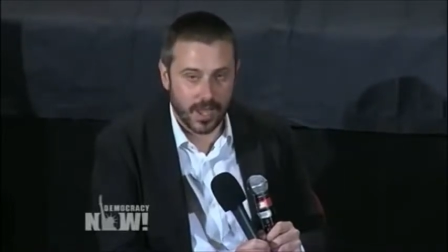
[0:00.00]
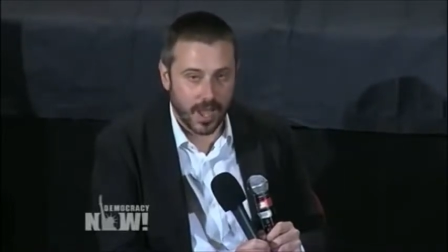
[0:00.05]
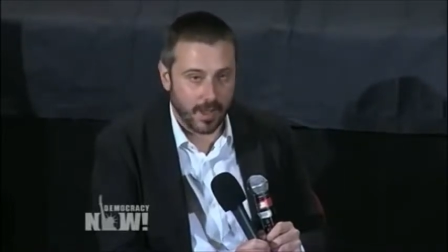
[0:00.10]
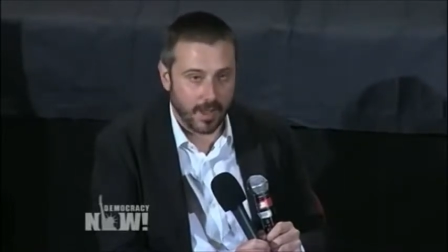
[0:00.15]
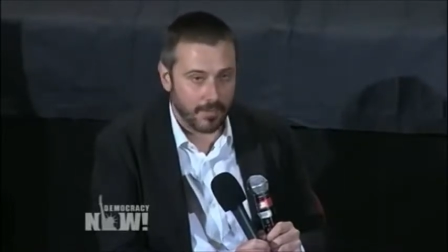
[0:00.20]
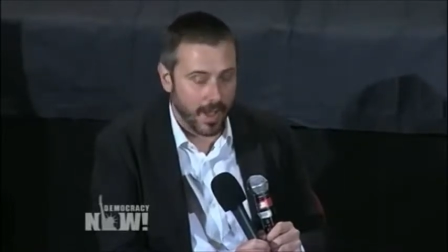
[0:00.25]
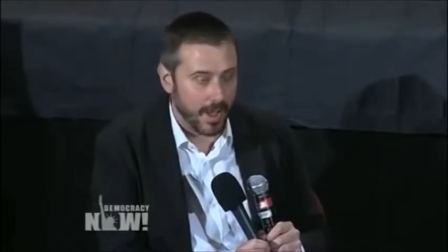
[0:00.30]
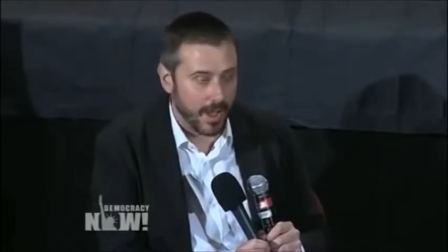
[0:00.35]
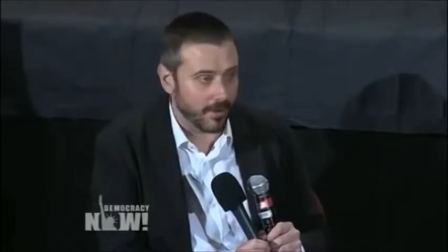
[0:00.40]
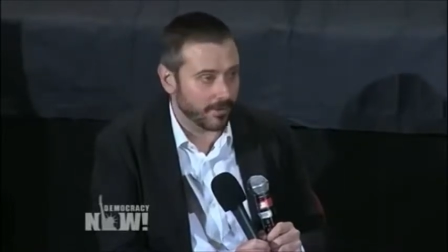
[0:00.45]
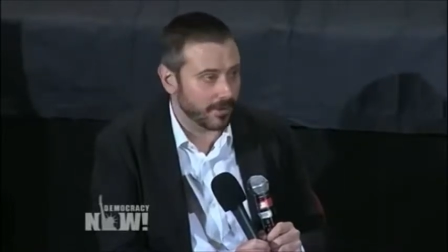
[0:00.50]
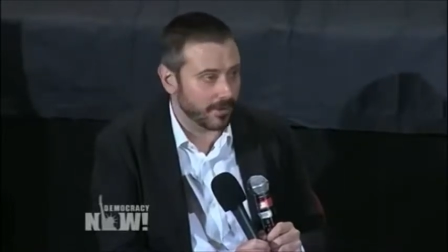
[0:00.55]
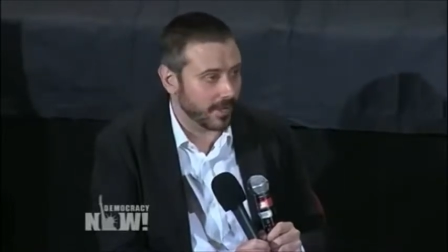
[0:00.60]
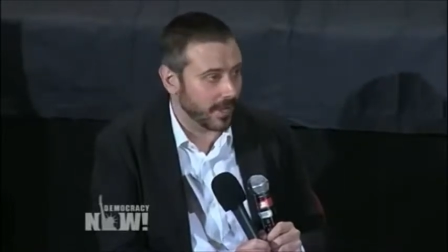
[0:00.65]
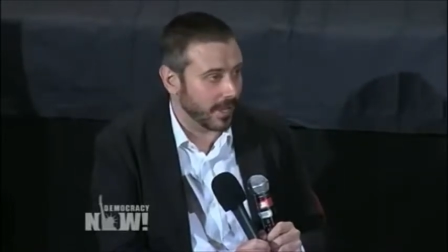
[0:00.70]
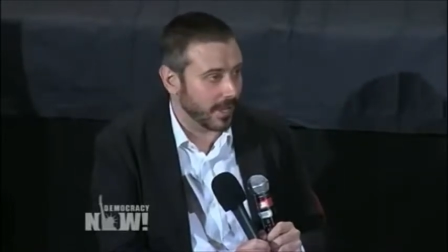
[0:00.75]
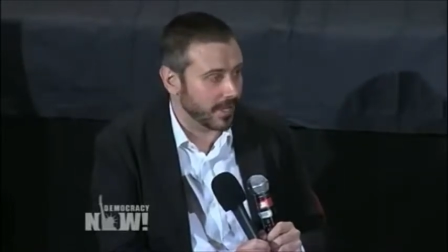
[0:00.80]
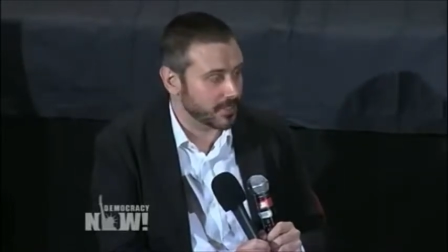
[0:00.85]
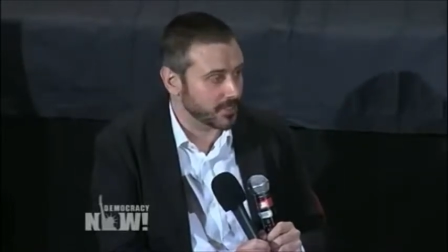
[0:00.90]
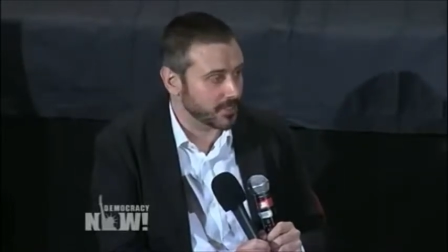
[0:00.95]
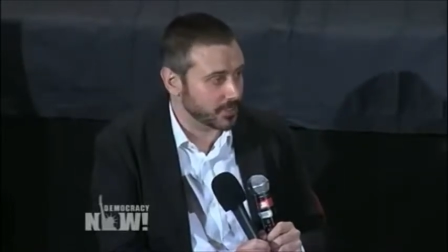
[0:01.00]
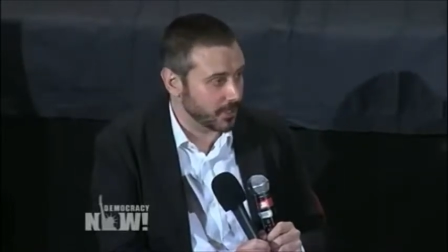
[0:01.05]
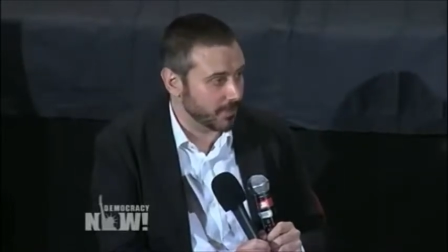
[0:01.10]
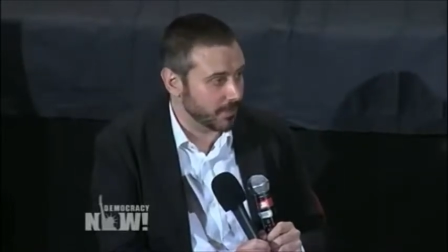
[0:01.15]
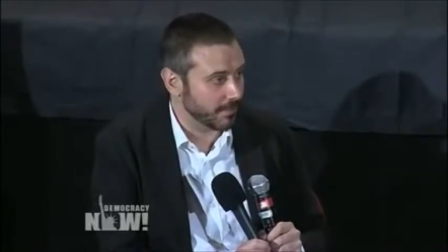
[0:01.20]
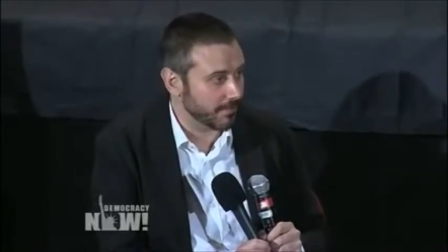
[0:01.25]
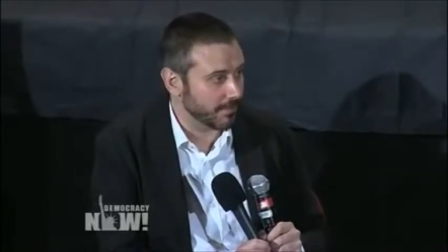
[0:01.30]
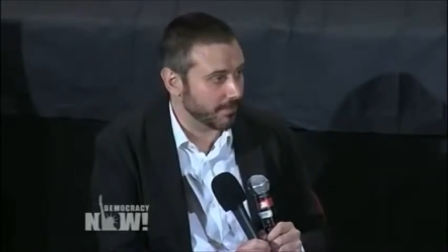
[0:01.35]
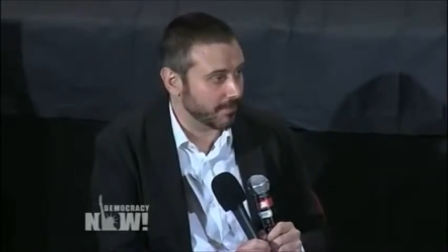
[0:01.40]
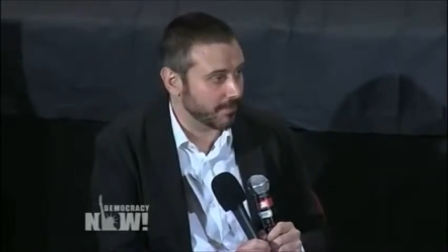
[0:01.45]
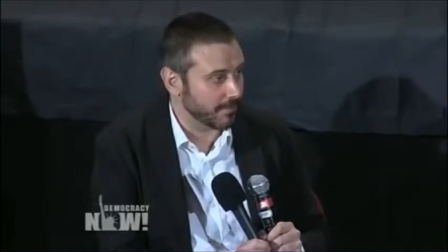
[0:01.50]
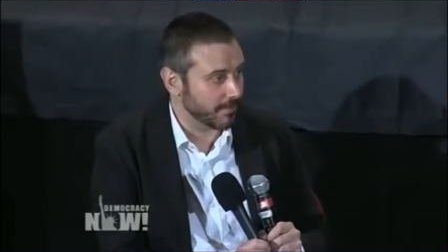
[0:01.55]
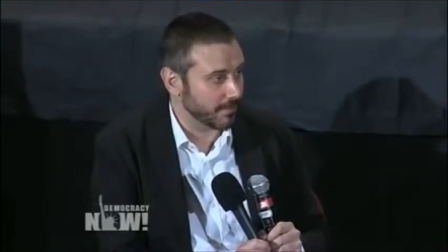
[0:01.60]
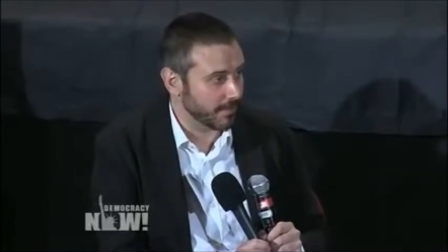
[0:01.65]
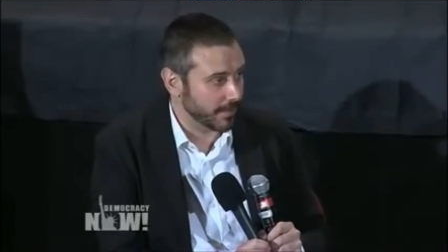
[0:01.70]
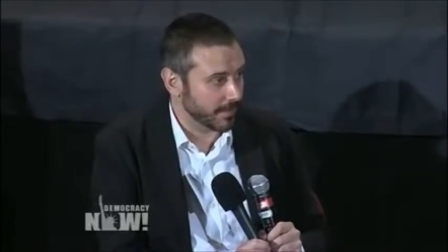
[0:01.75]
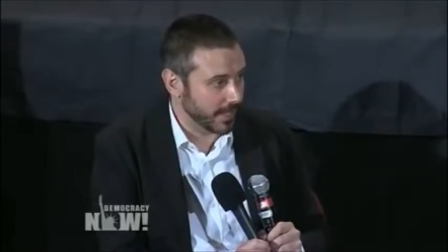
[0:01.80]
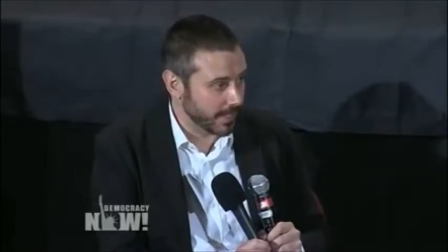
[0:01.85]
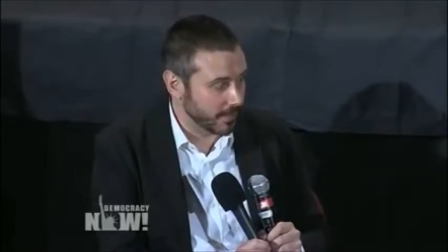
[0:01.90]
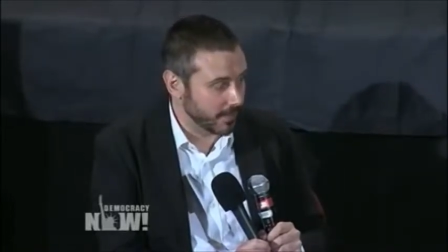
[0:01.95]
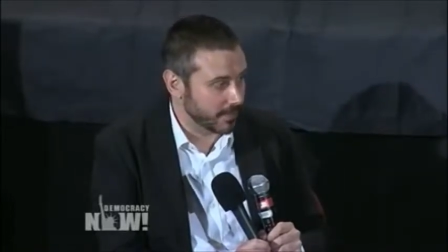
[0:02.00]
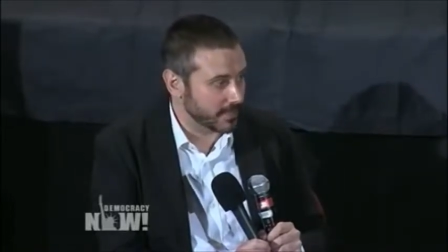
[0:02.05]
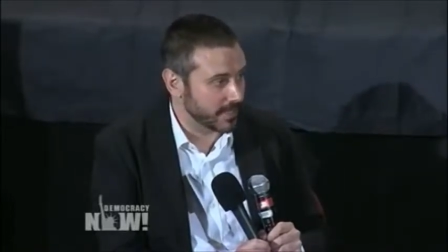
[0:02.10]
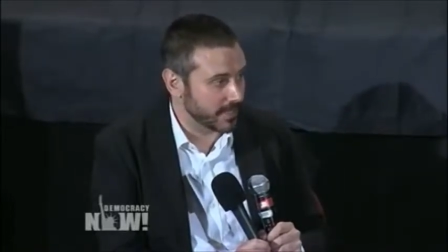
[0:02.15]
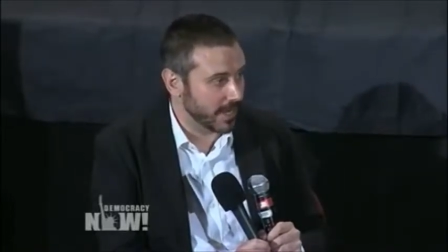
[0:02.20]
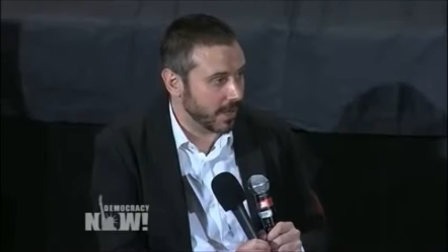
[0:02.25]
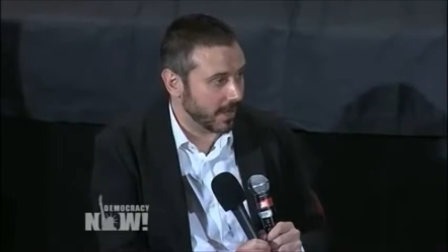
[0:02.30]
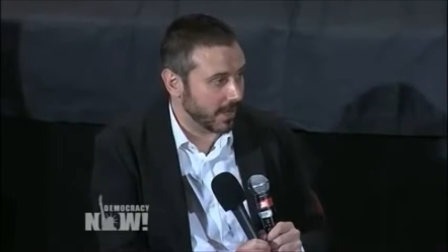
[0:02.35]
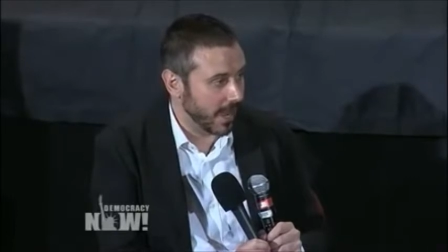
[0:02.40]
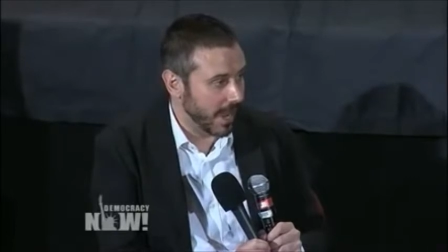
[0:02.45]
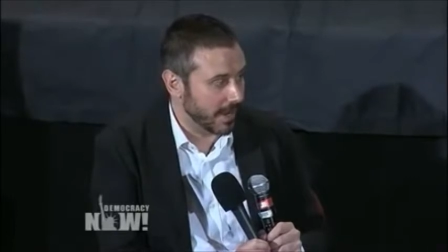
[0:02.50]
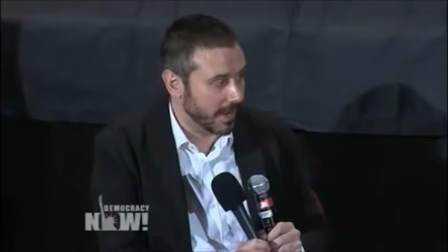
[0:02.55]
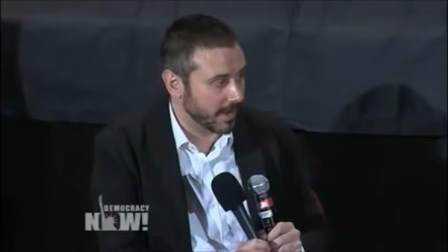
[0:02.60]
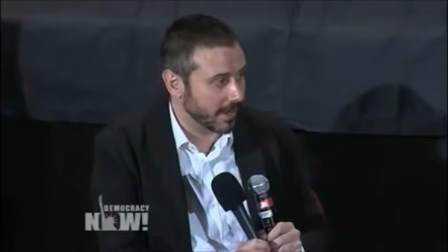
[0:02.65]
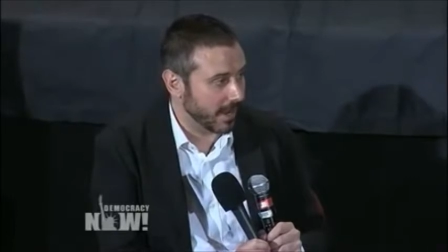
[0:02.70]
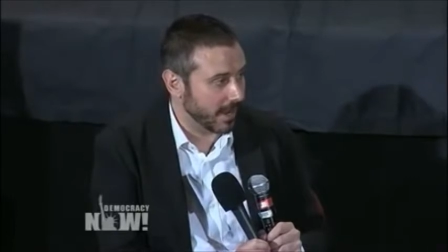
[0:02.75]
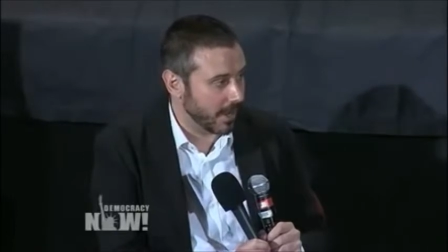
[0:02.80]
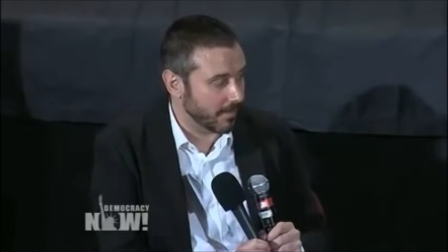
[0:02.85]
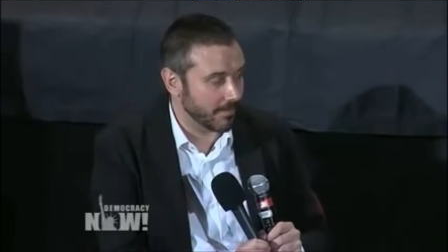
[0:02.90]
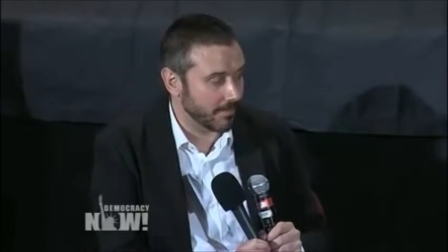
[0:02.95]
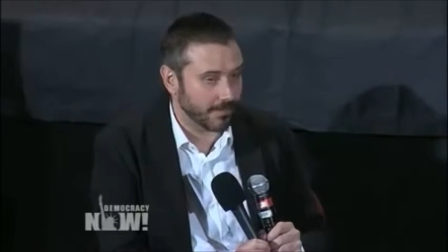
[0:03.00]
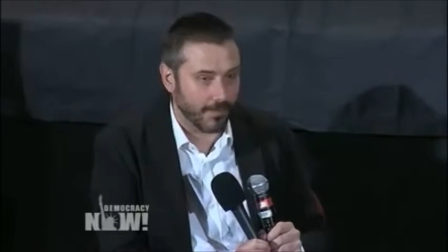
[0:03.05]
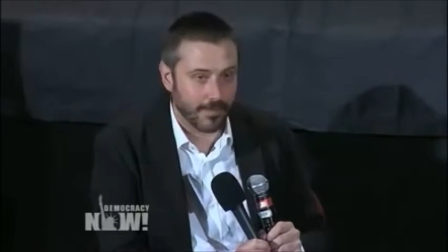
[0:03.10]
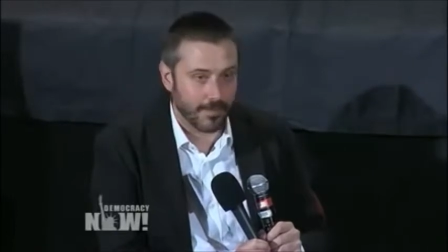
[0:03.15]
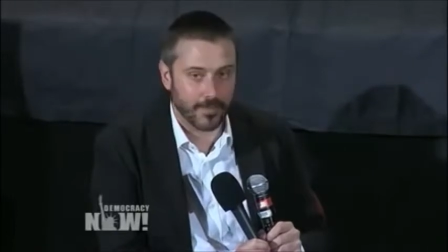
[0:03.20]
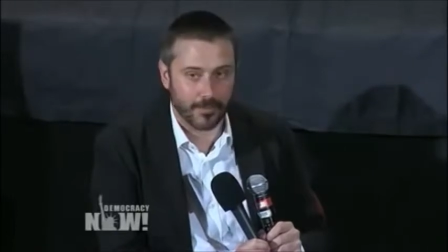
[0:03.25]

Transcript: about uh, certain leaders in Al Qaeda come